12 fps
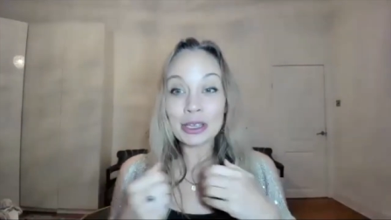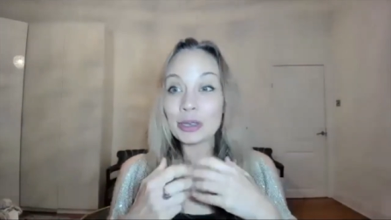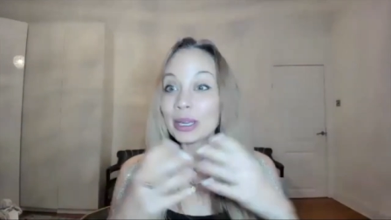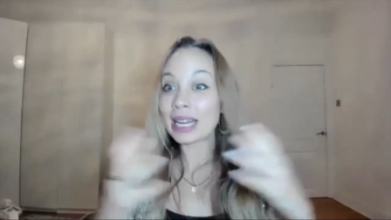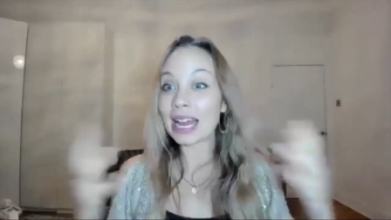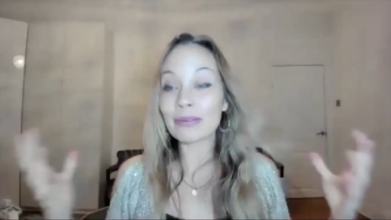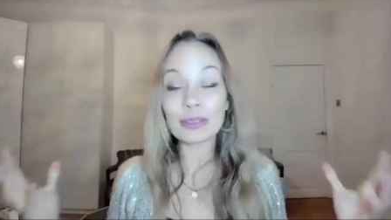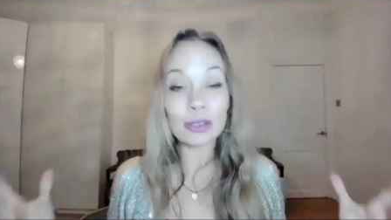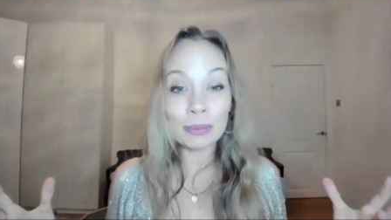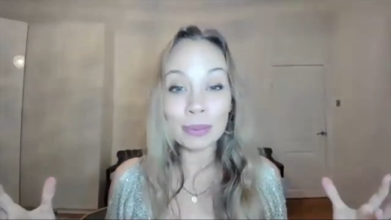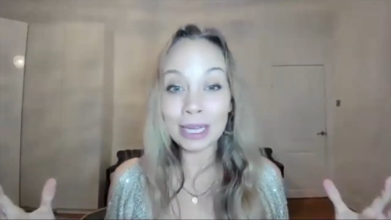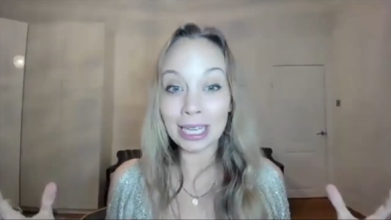you can have
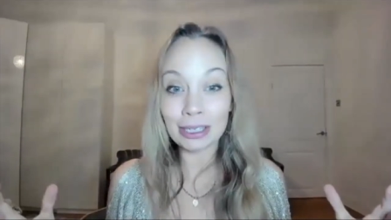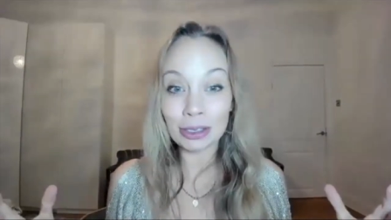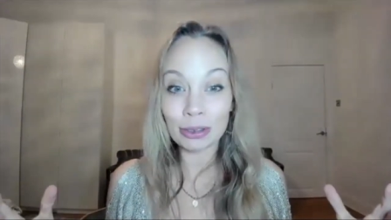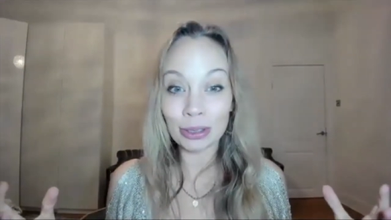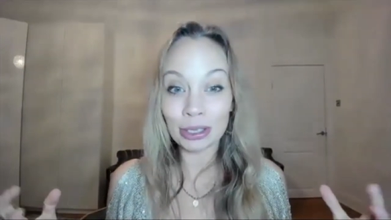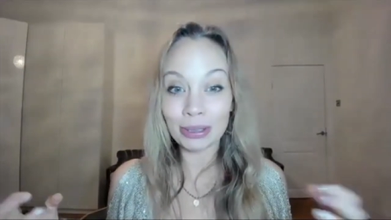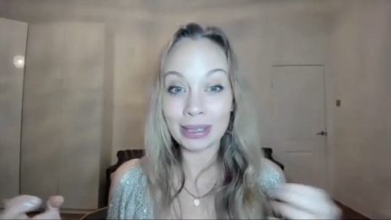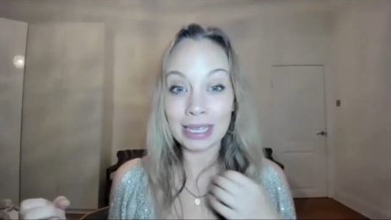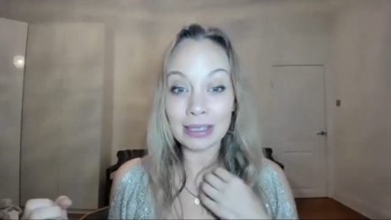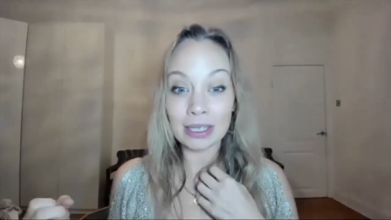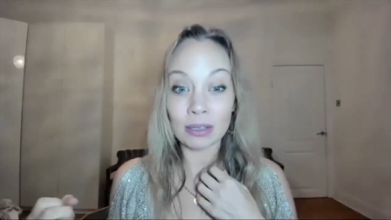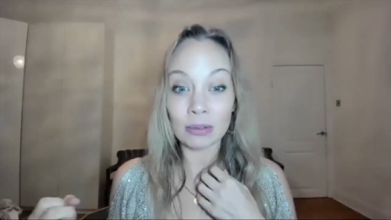so many extraordinary
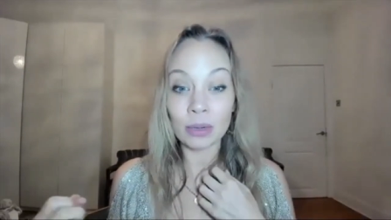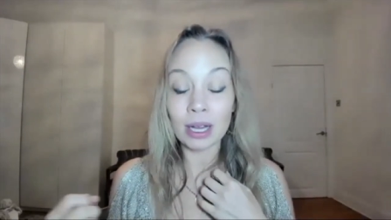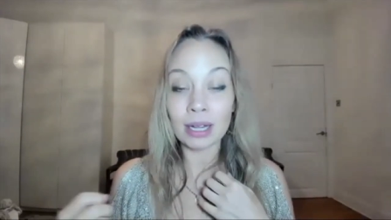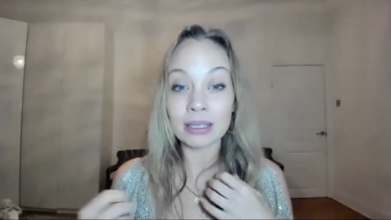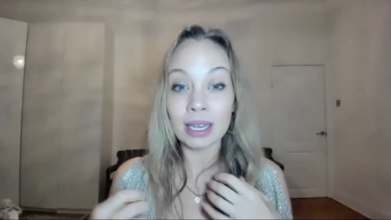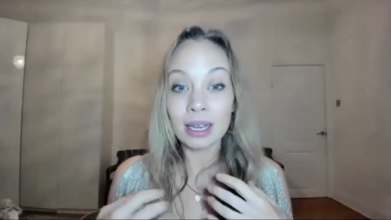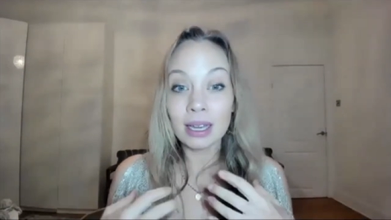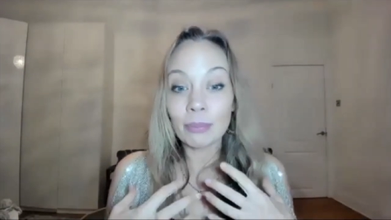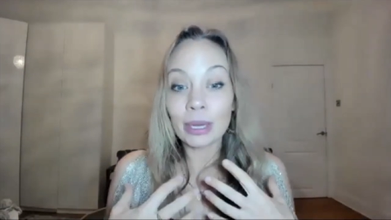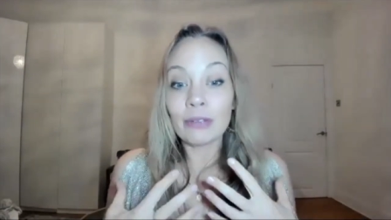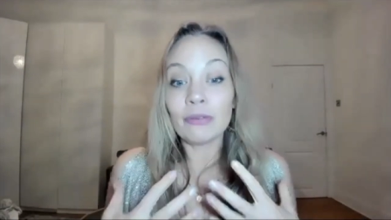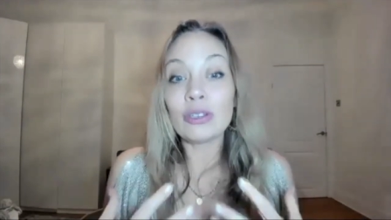things in the world,
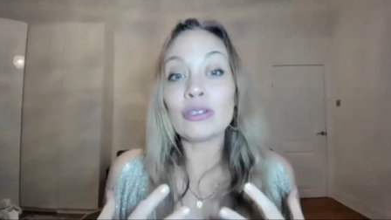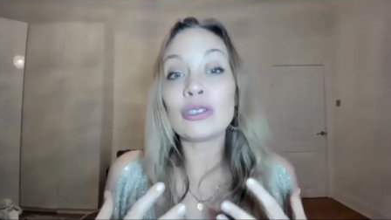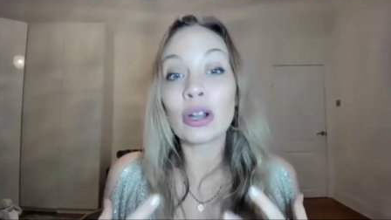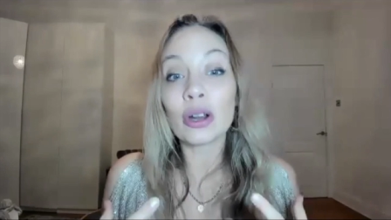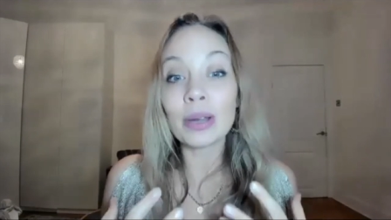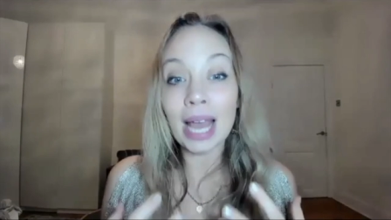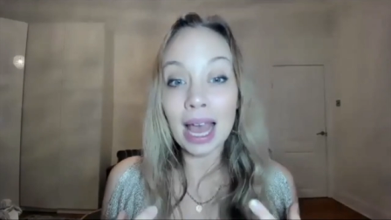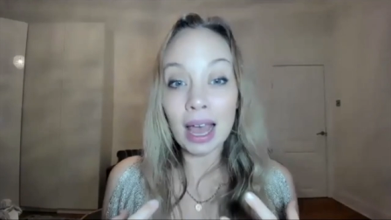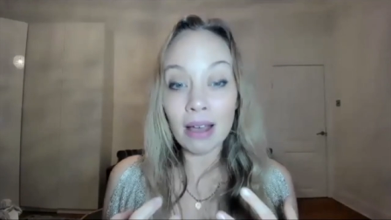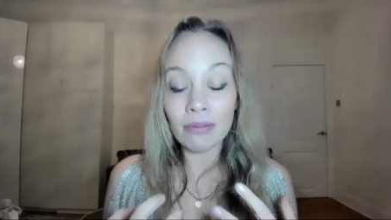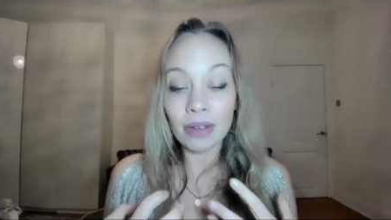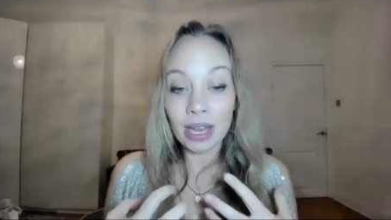but if you don't
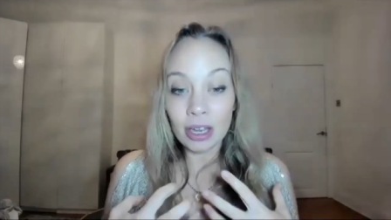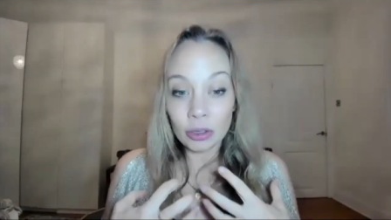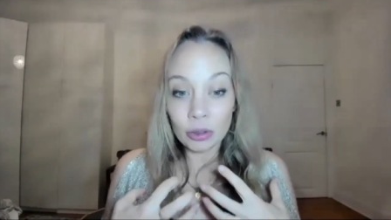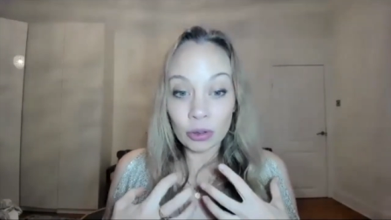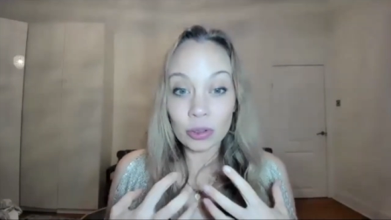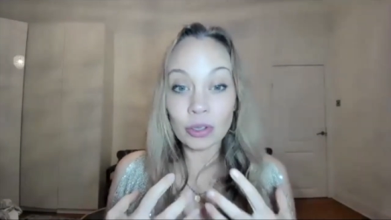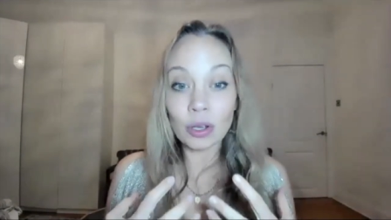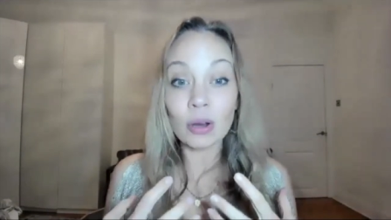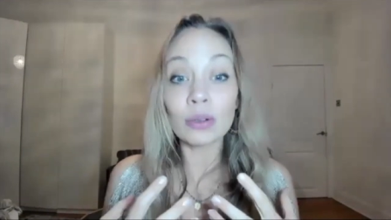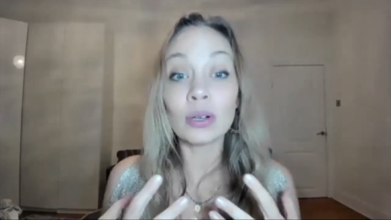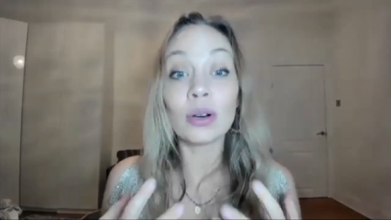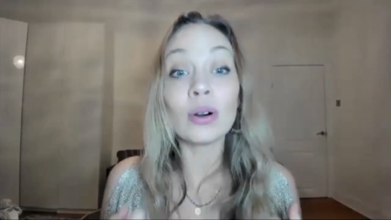have your
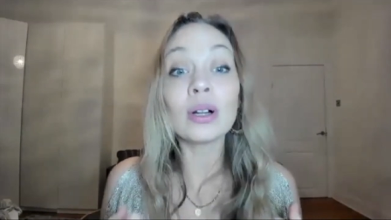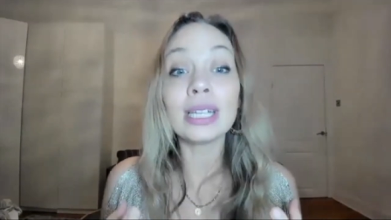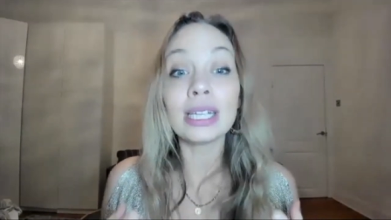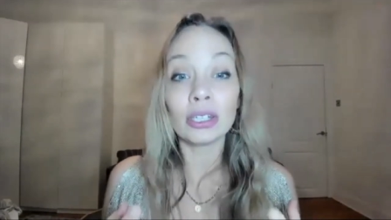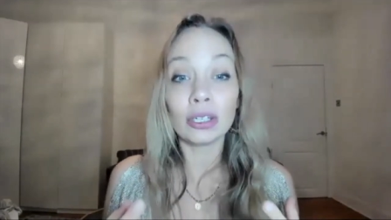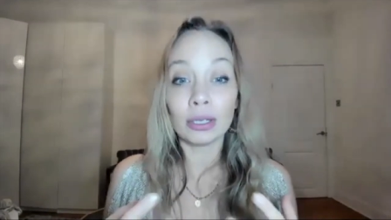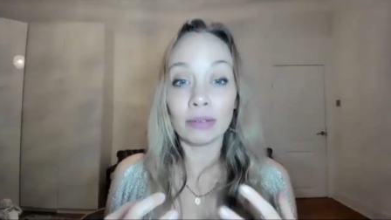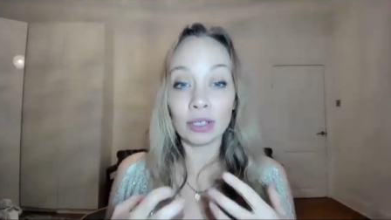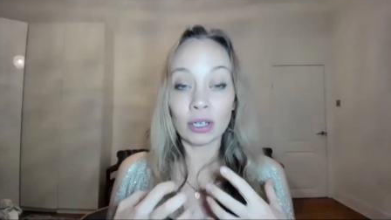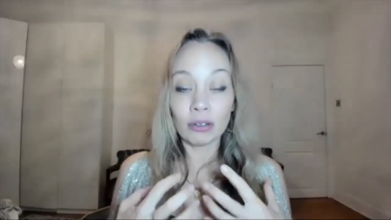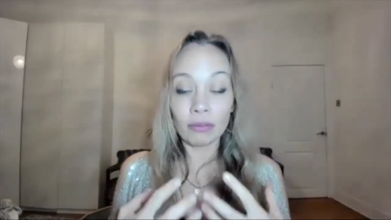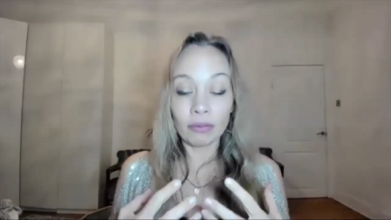soul calling you, if
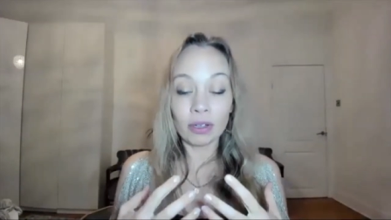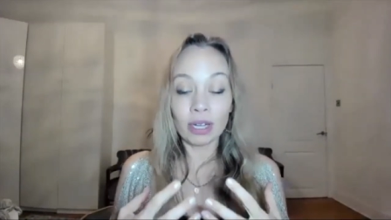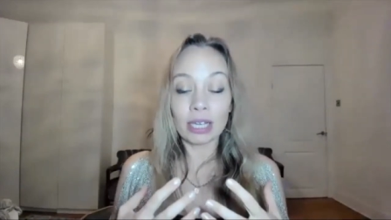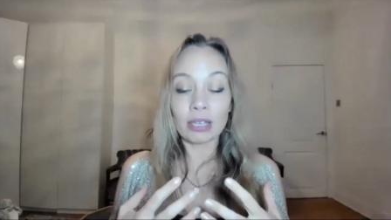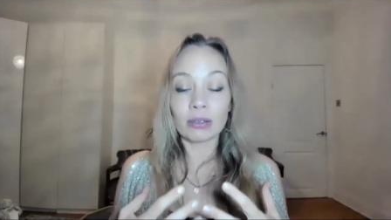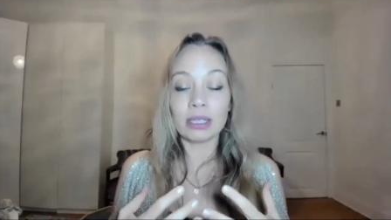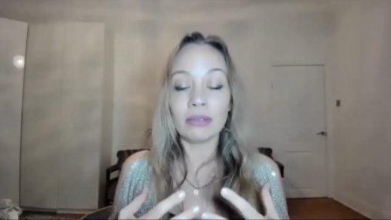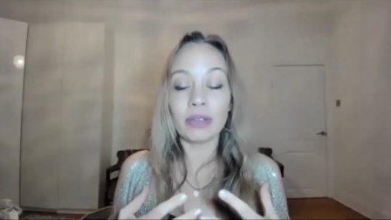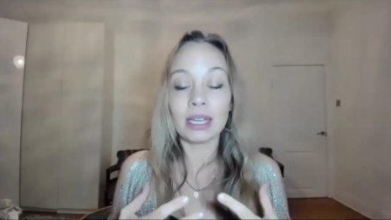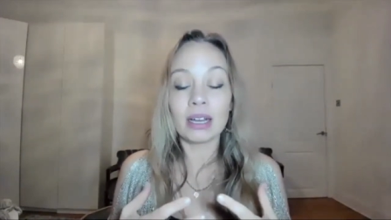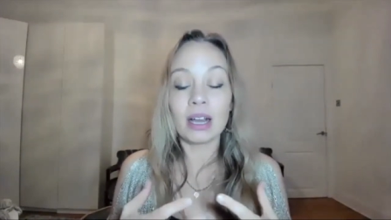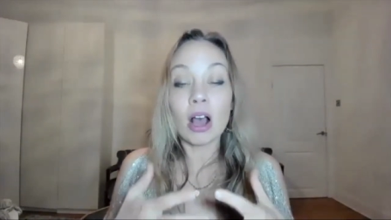you don't feel like you're
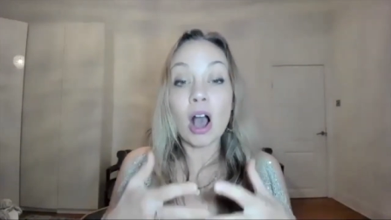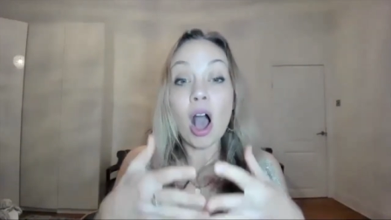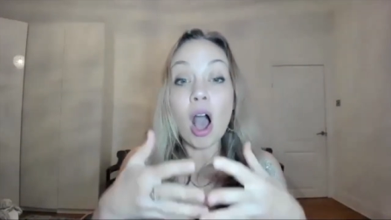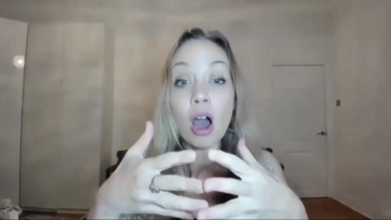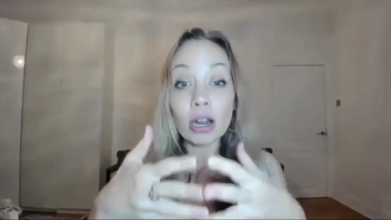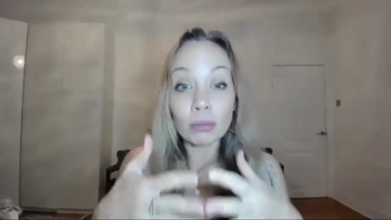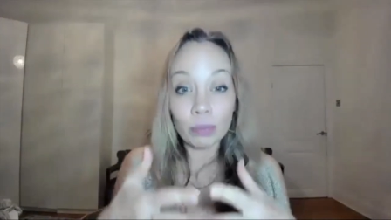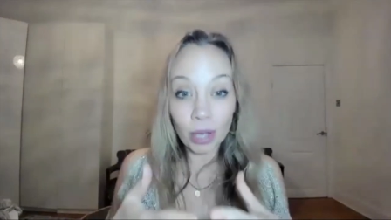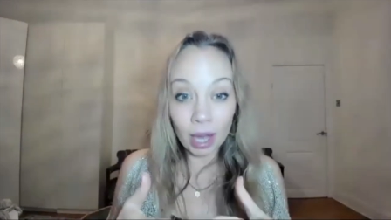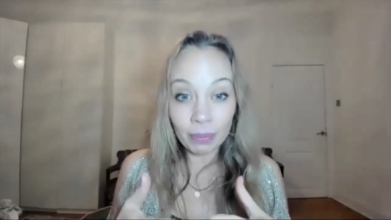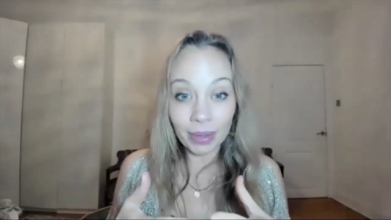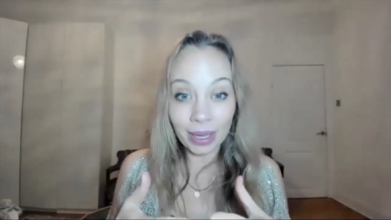living on
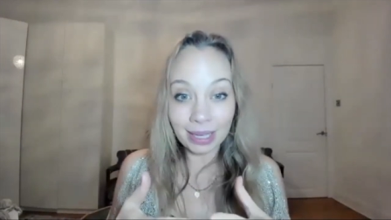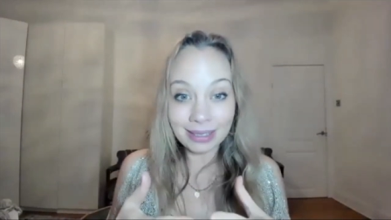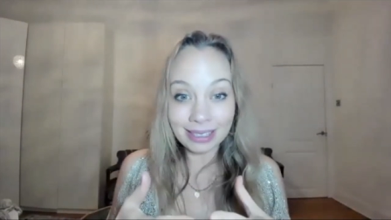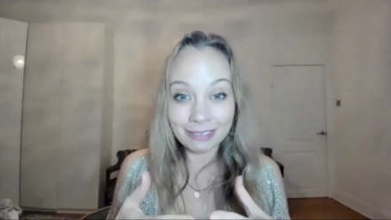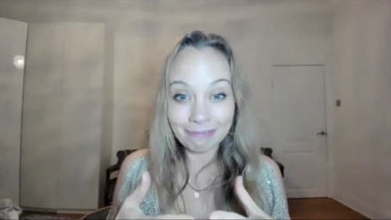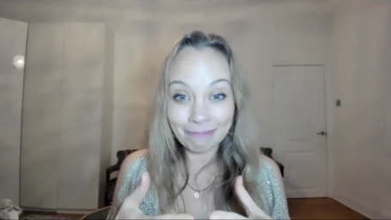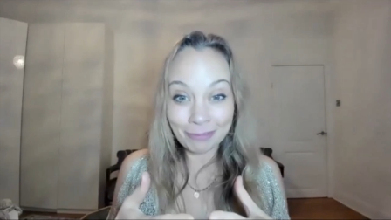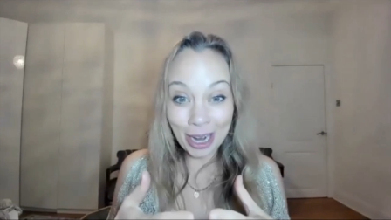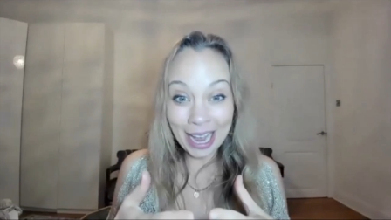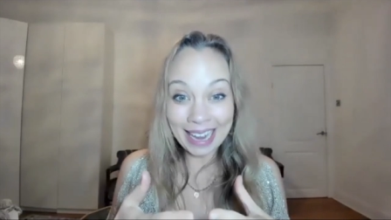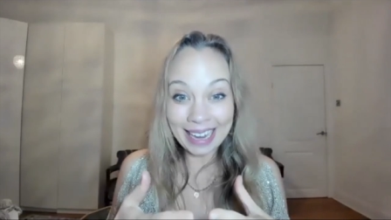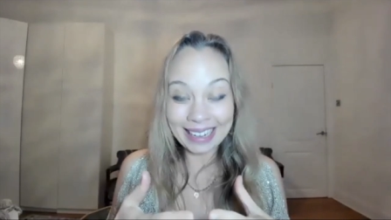purpose,
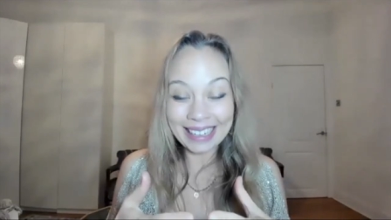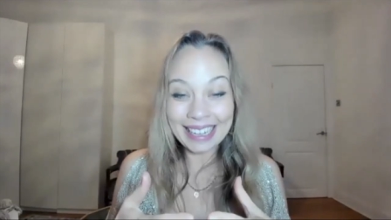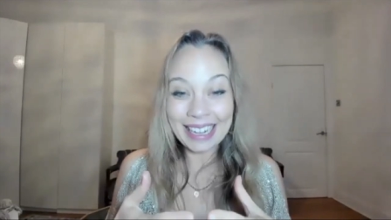right?